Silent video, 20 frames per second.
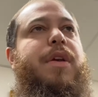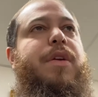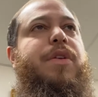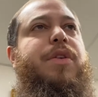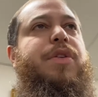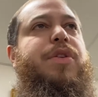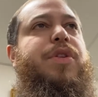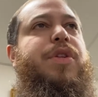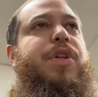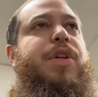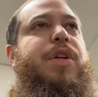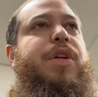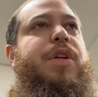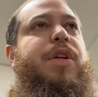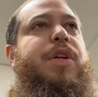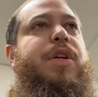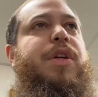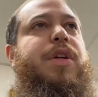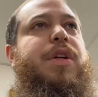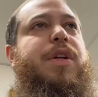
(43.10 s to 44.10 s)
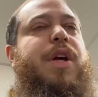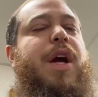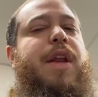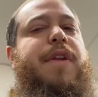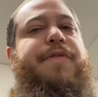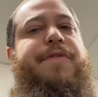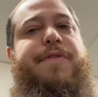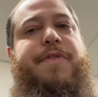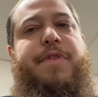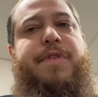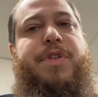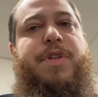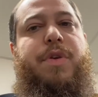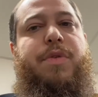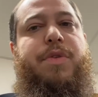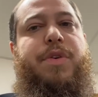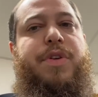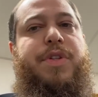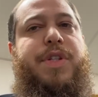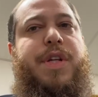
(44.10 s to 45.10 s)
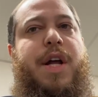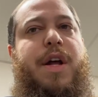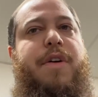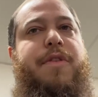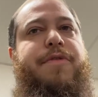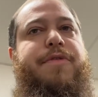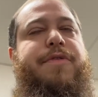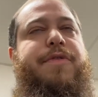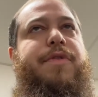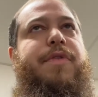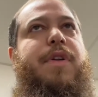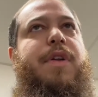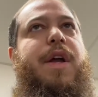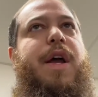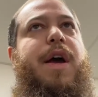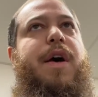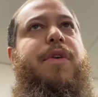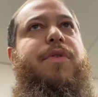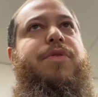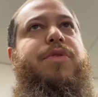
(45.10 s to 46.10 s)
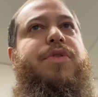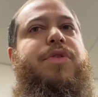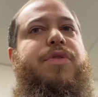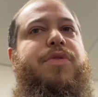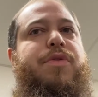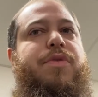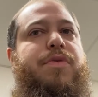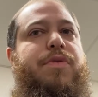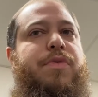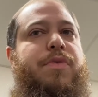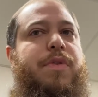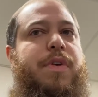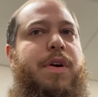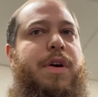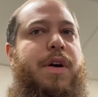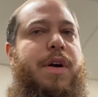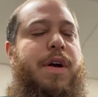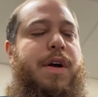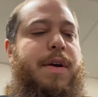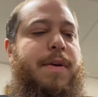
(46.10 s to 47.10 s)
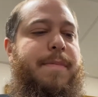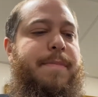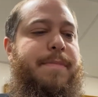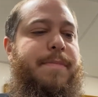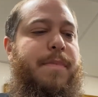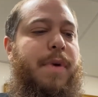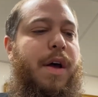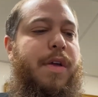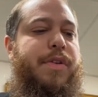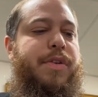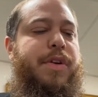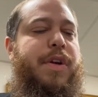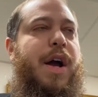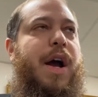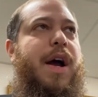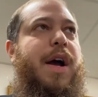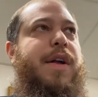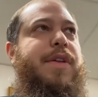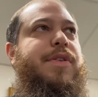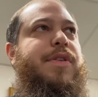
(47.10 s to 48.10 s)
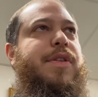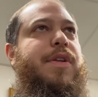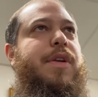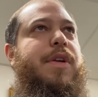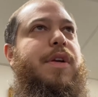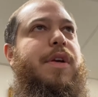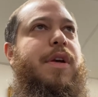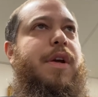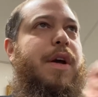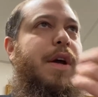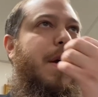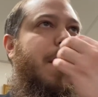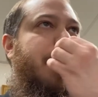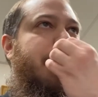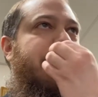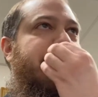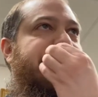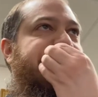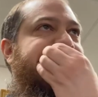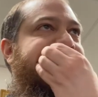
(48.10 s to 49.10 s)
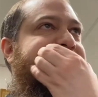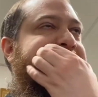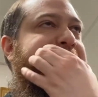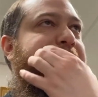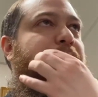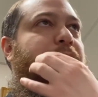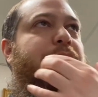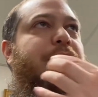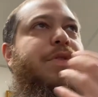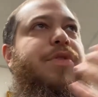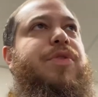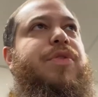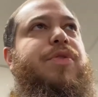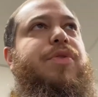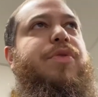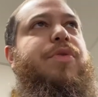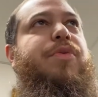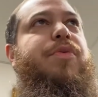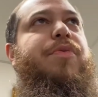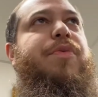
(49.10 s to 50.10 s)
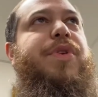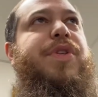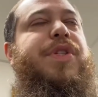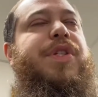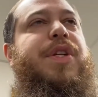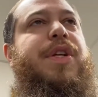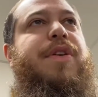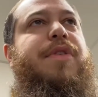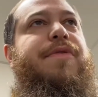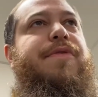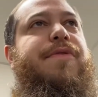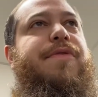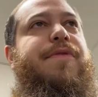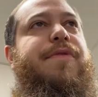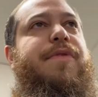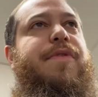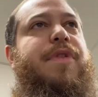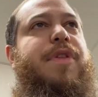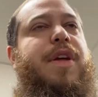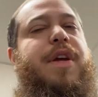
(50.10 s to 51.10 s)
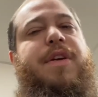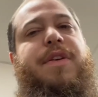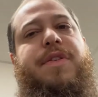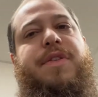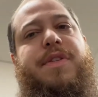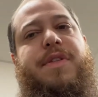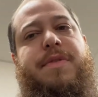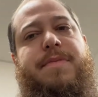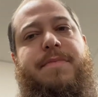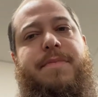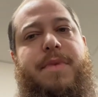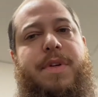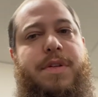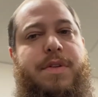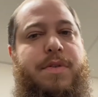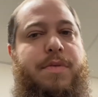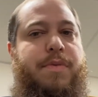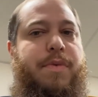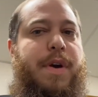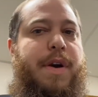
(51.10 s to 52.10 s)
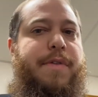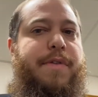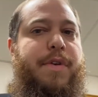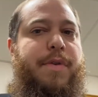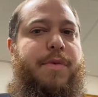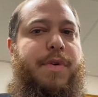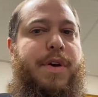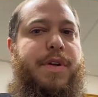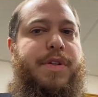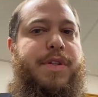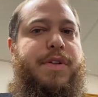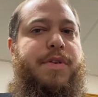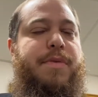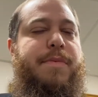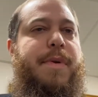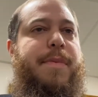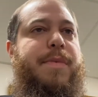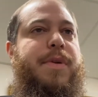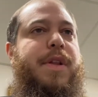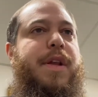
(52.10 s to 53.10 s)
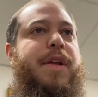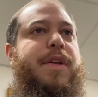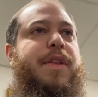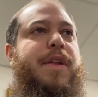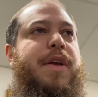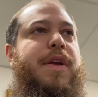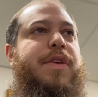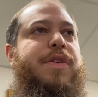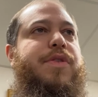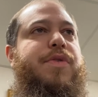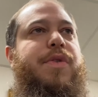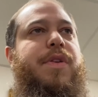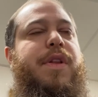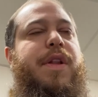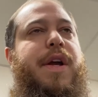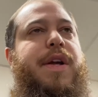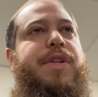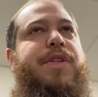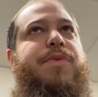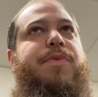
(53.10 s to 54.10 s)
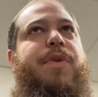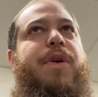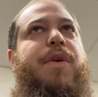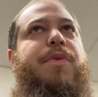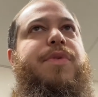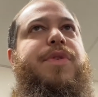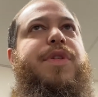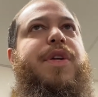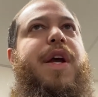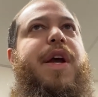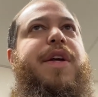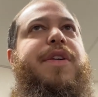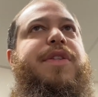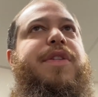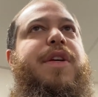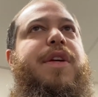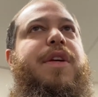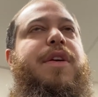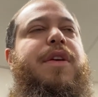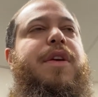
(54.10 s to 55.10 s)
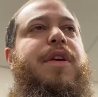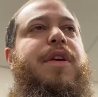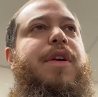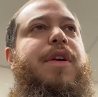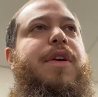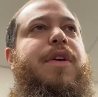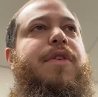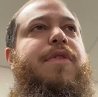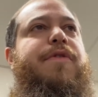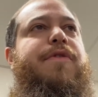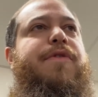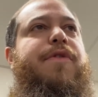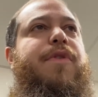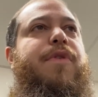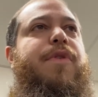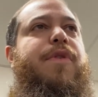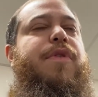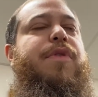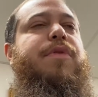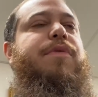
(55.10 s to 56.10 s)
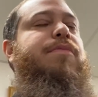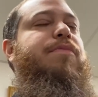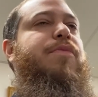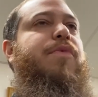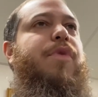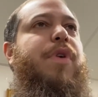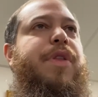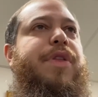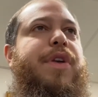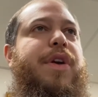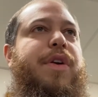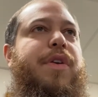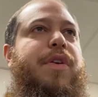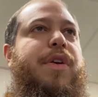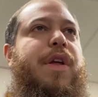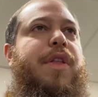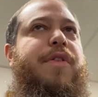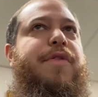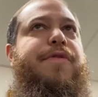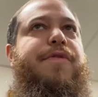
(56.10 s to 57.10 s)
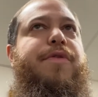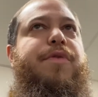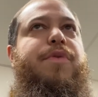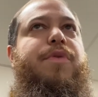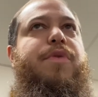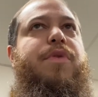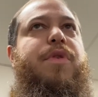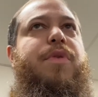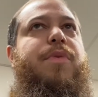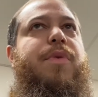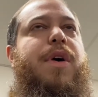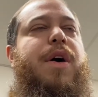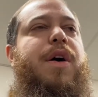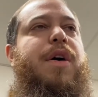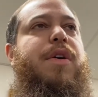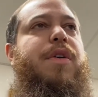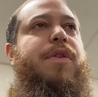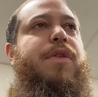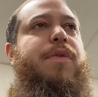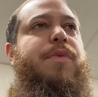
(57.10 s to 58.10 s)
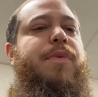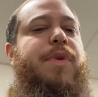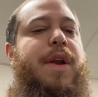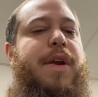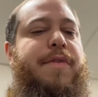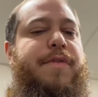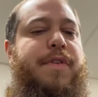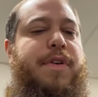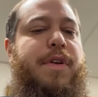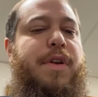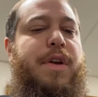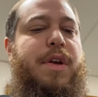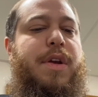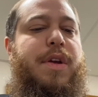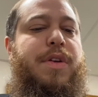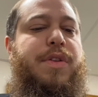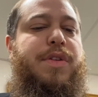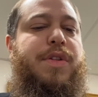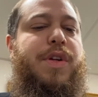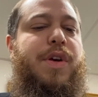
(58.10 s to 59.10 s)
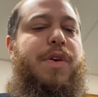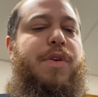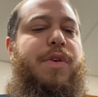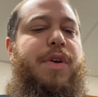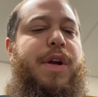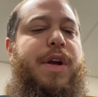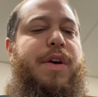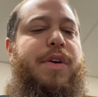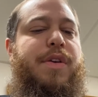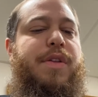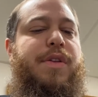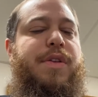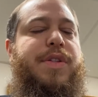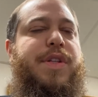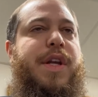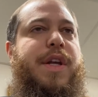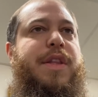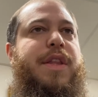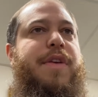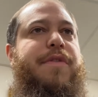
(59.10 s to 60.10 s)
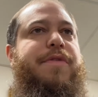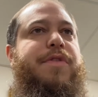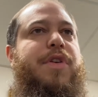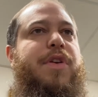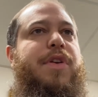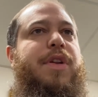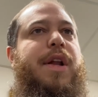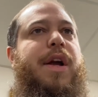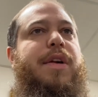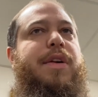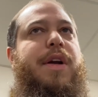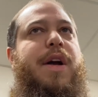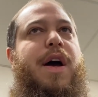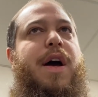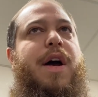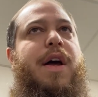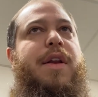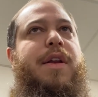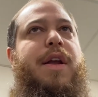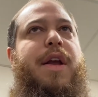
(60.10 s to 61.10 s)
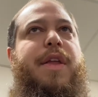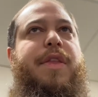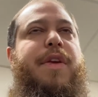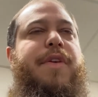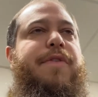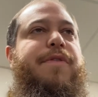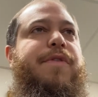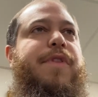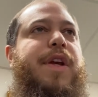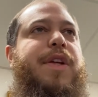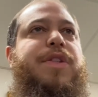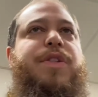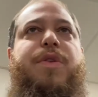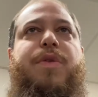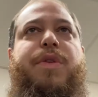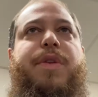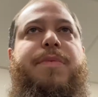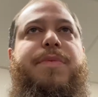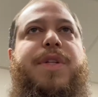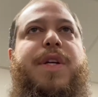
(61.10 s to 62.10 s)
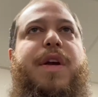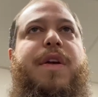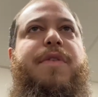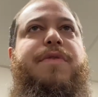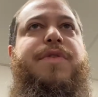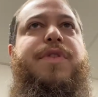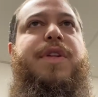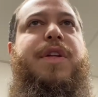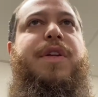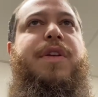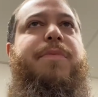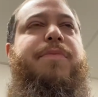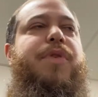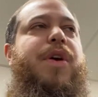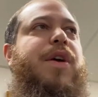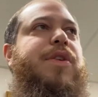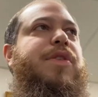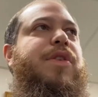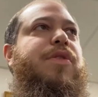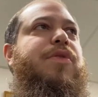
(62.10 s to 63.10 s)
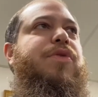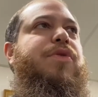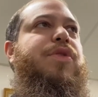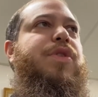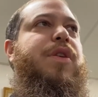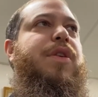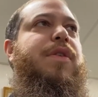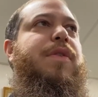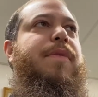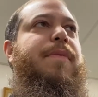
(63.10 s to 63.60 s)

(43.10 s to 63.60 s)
she kind of sold herself out to other gods in order to receive things, whatever it was. You remember, like, the Israelites were always asking for one thing or another, food or water or whatever. So here it looks like they've turned on God and they've like sold themselves into prostitution